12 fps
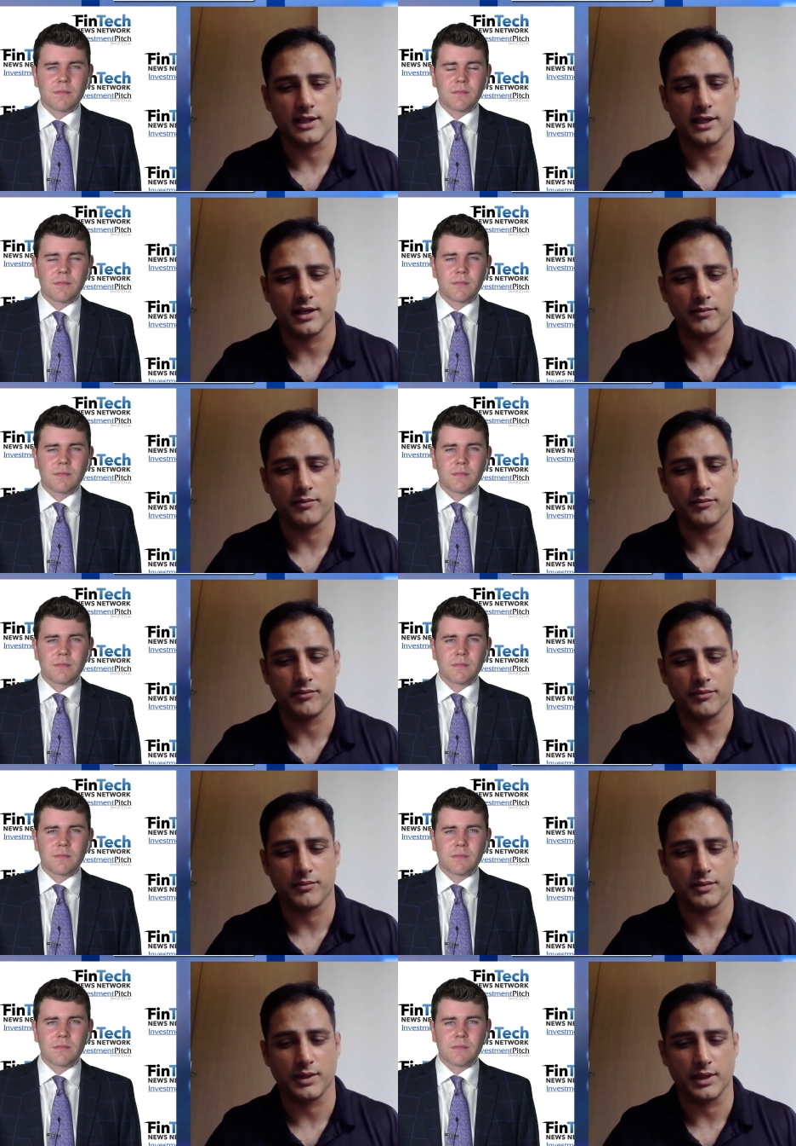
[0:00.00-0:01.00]
Speaker 1: Um,
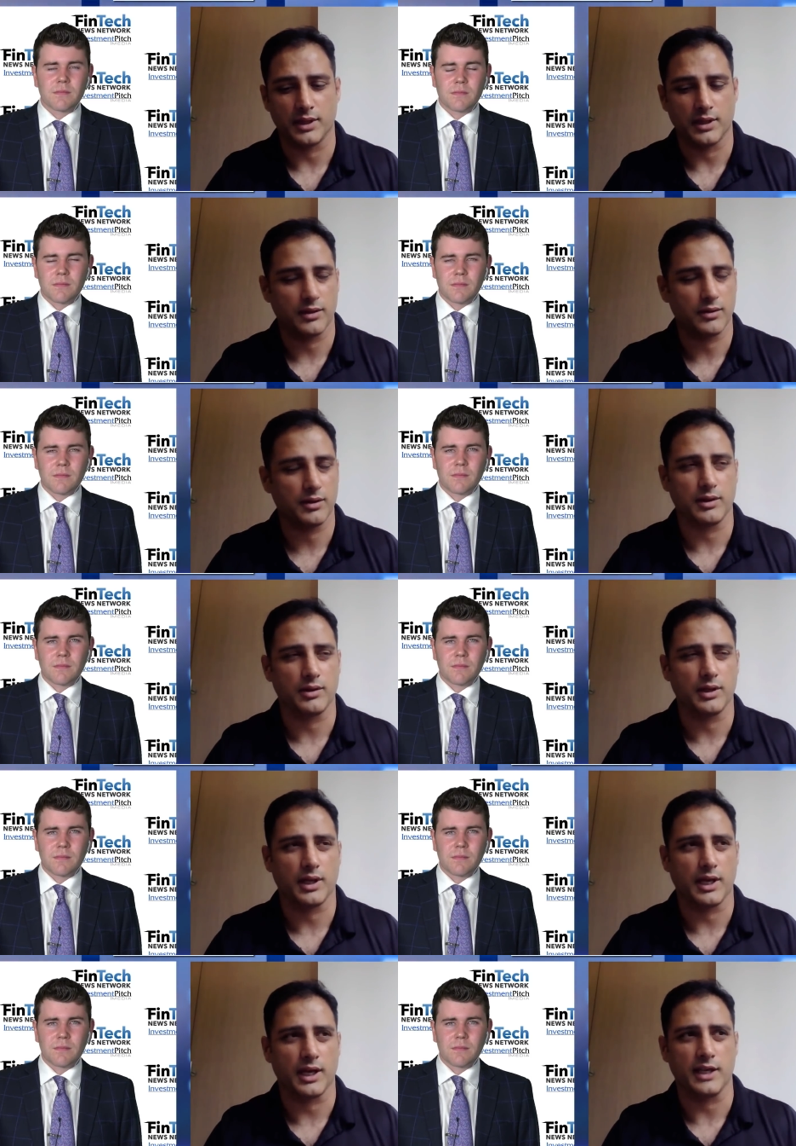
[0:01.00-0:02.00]
uh,
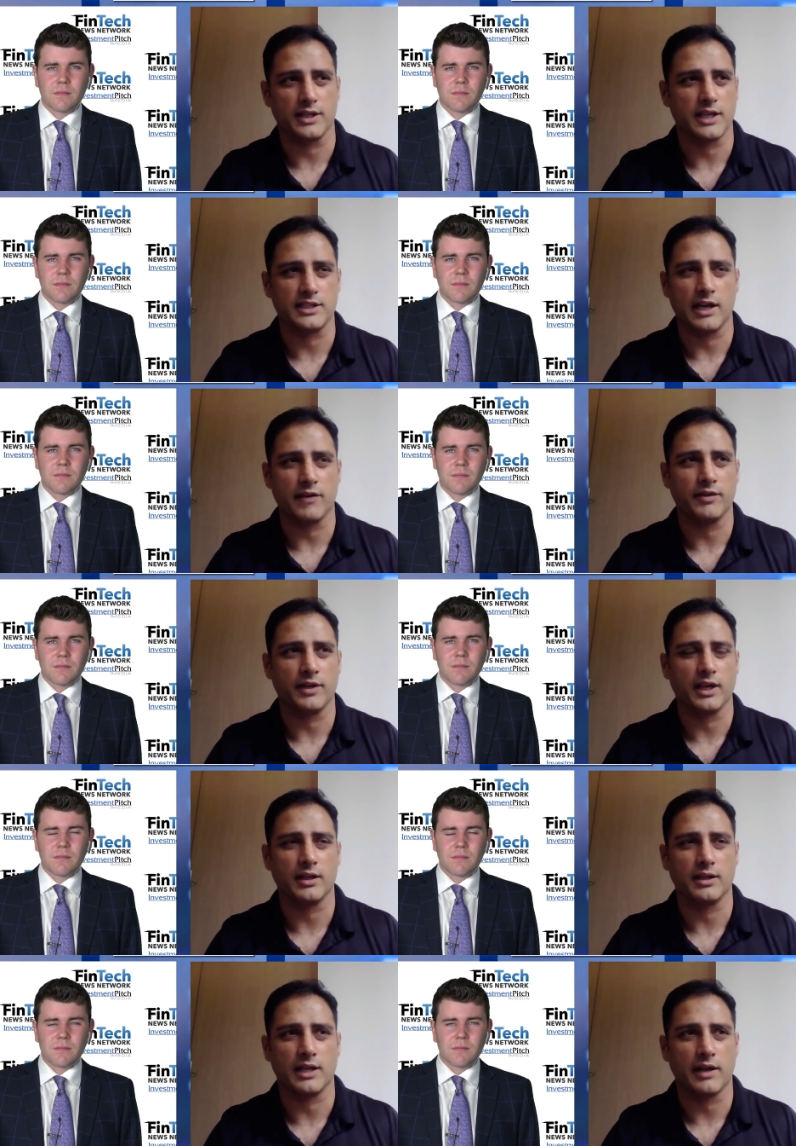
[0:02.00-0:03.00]
it's it's
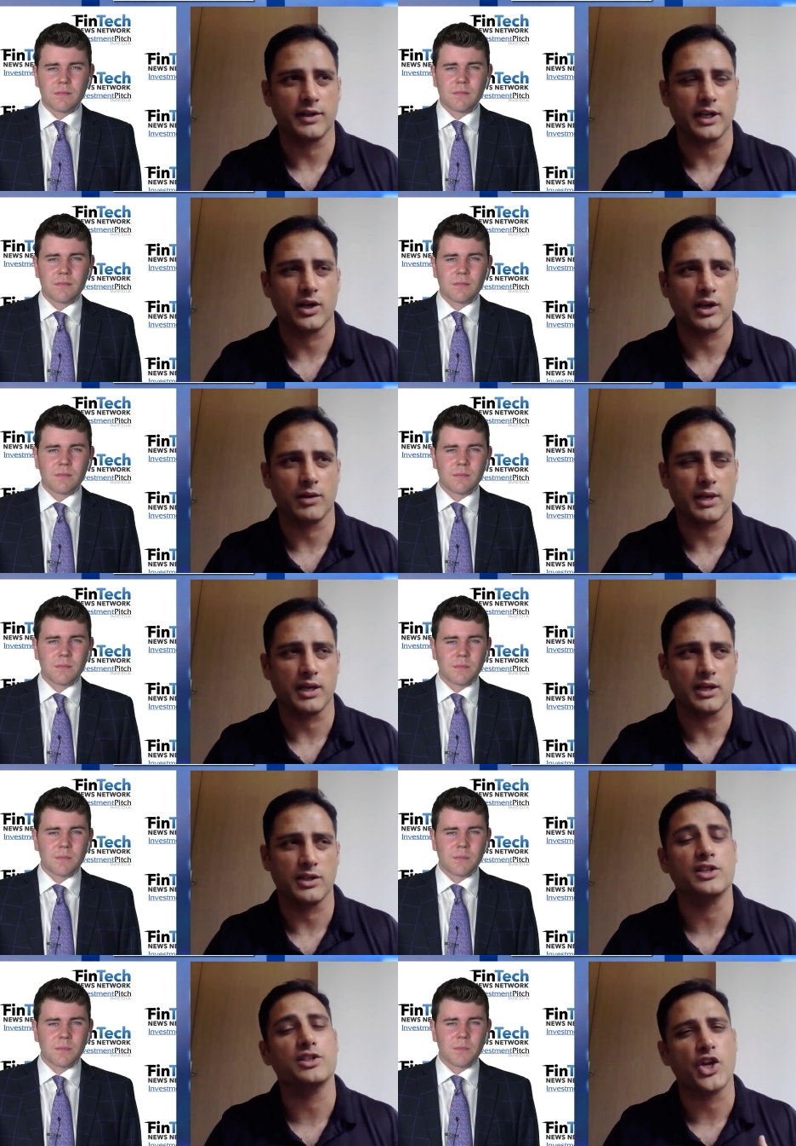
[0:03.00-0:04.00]
definitely definitely going to be
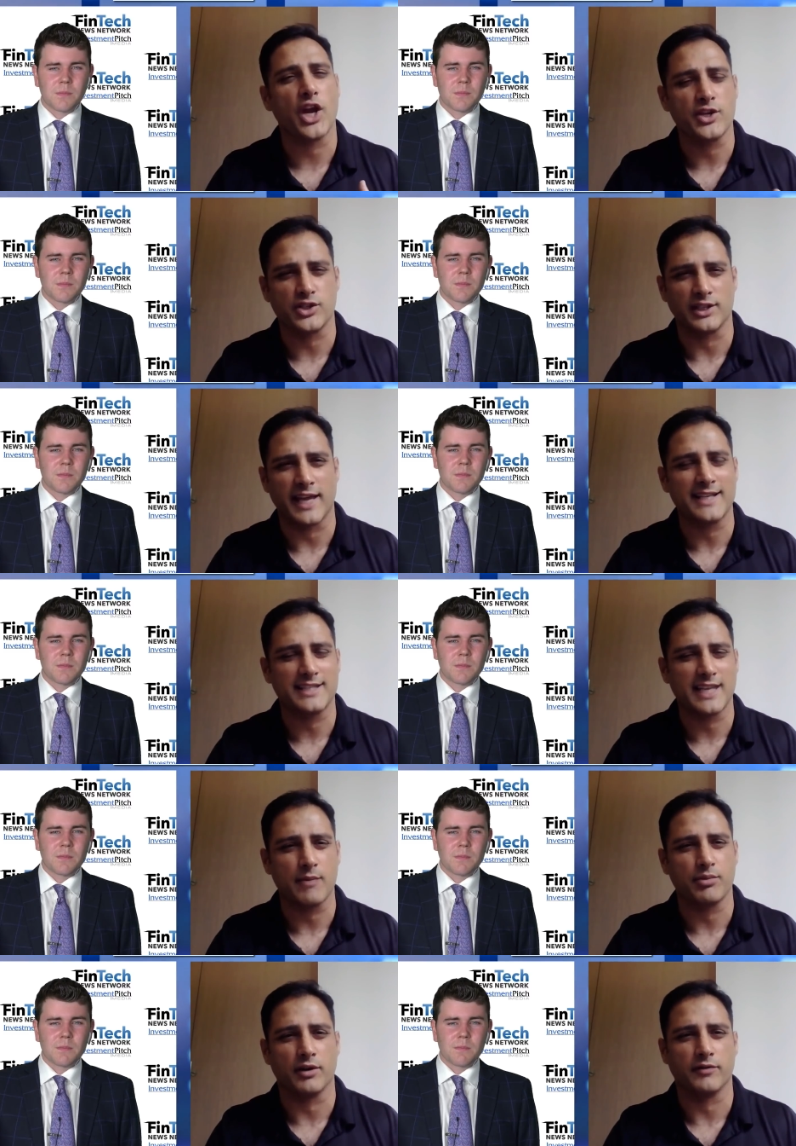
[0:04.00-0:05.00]
change the
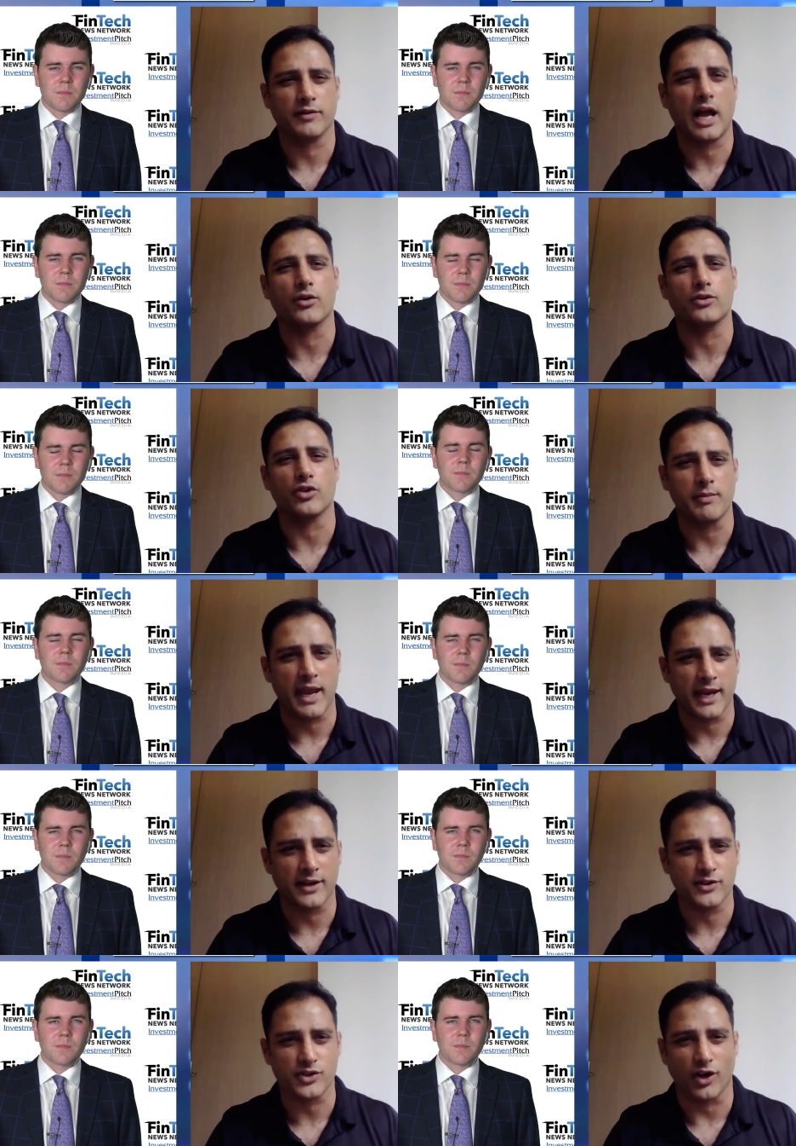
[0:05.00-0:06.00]
landscape of how
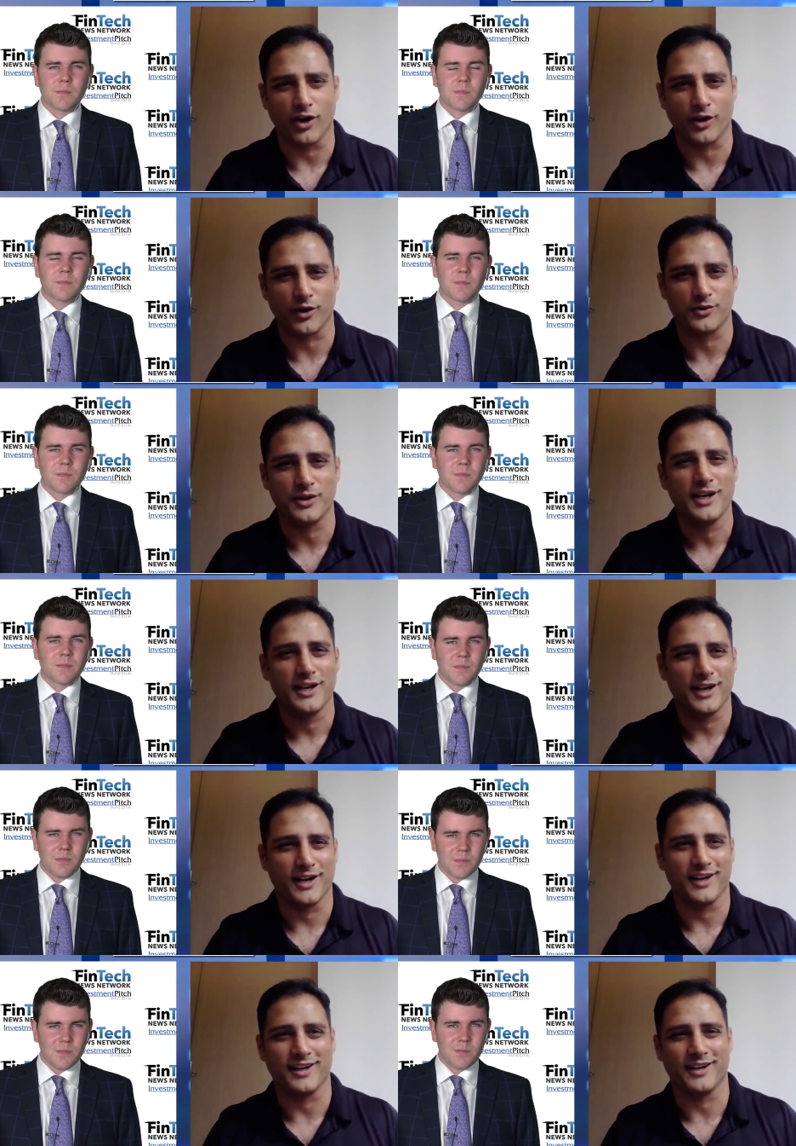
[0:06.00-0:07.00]
domains are
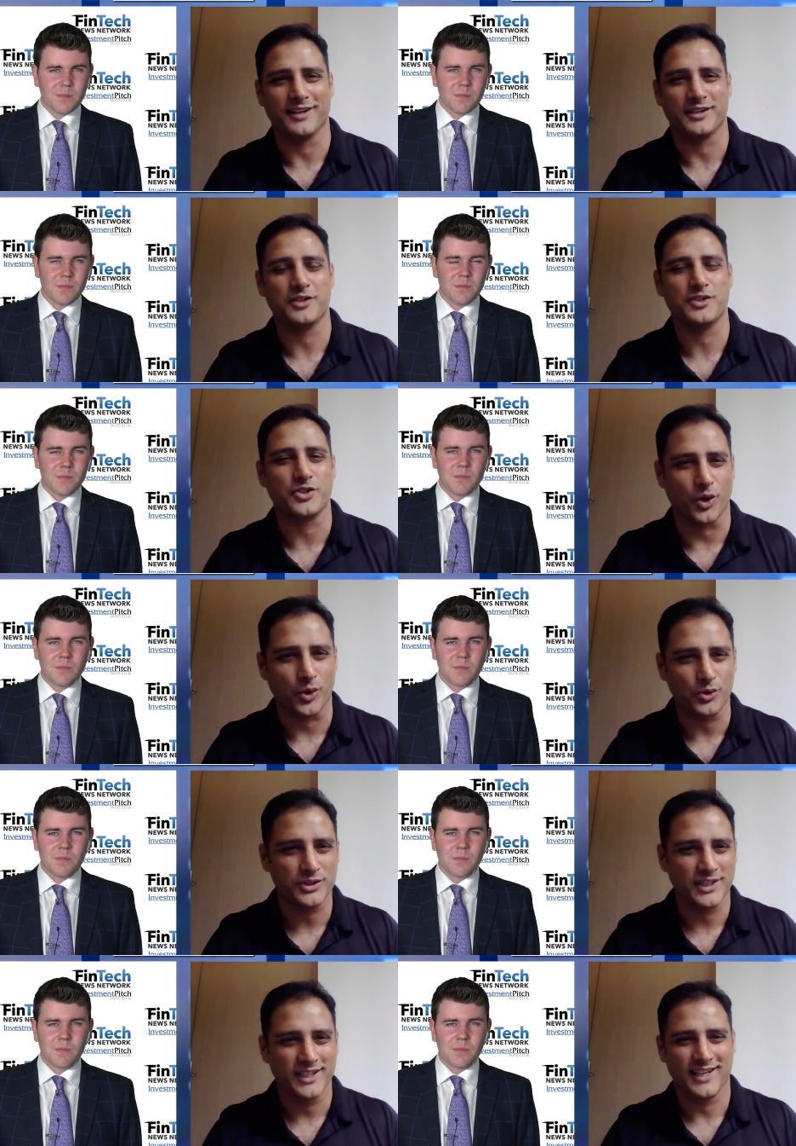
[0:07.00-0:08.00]
uh,
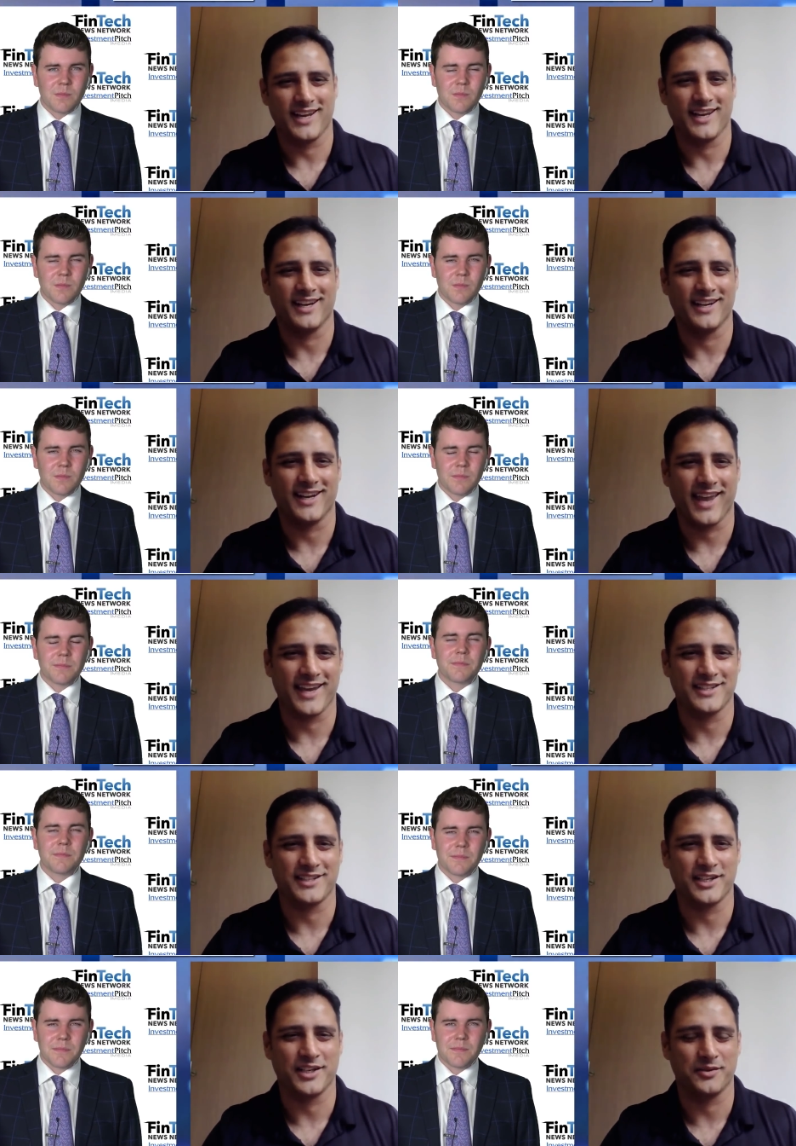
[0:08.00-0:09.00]
sold uh,
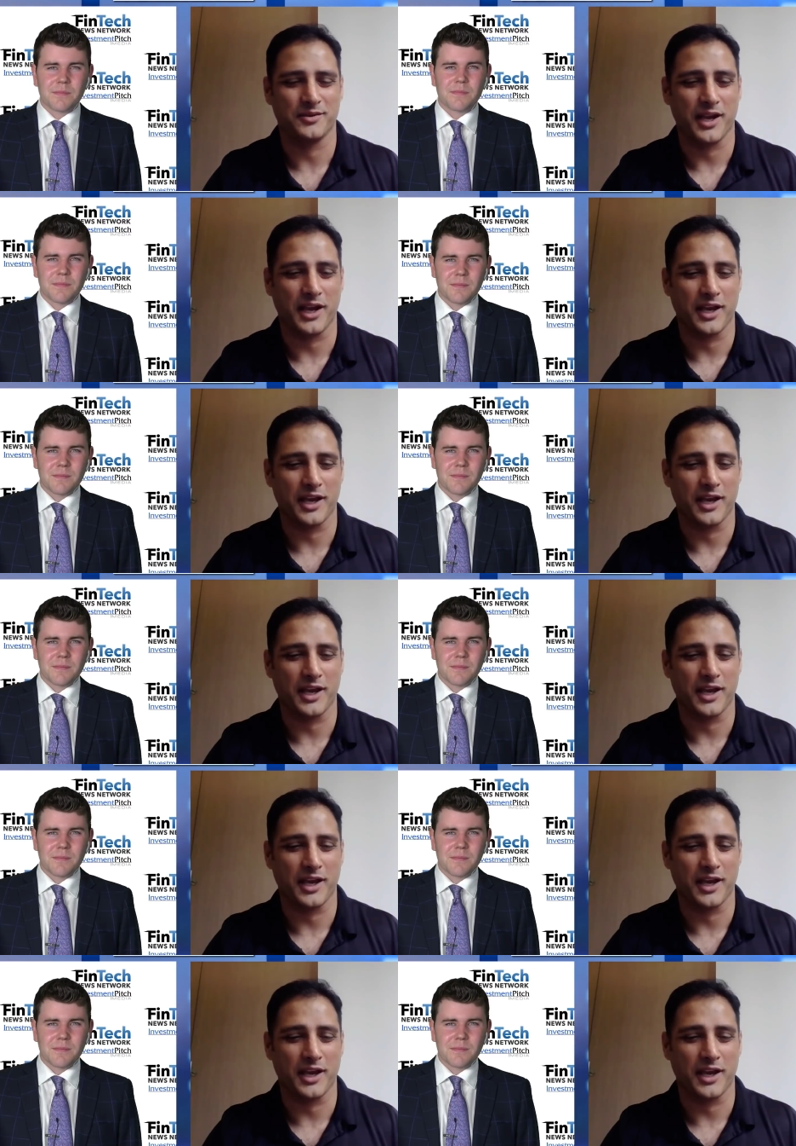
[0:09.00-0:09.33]
and uh,